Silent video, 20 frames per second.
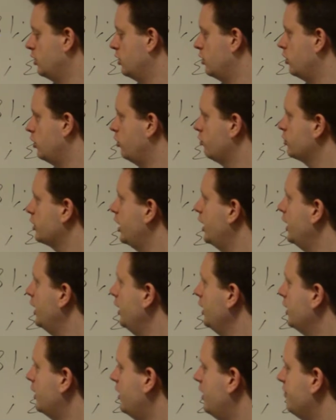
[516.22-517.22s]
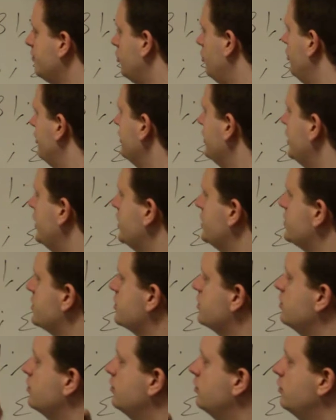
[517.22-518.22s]
Okay, now I have all
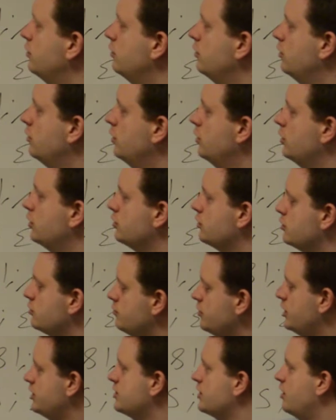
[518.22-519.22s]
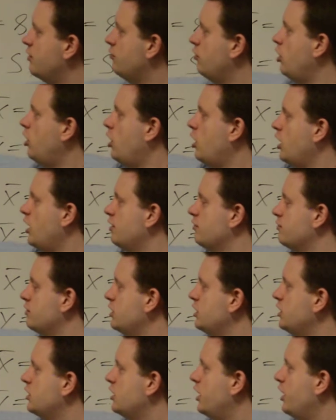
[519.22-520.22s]
these. This means I have R, I have
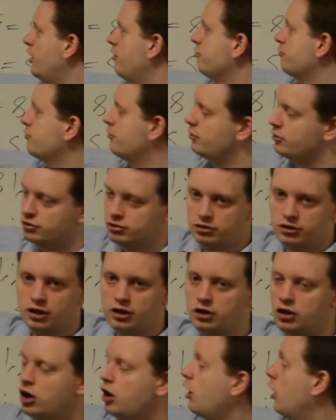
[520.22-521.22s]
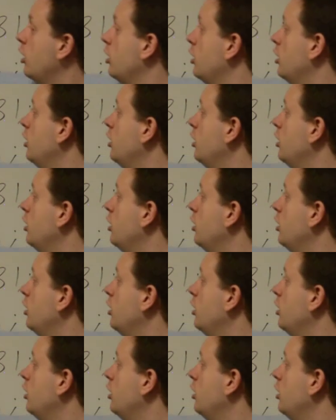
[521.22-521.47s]
theta, I have little r,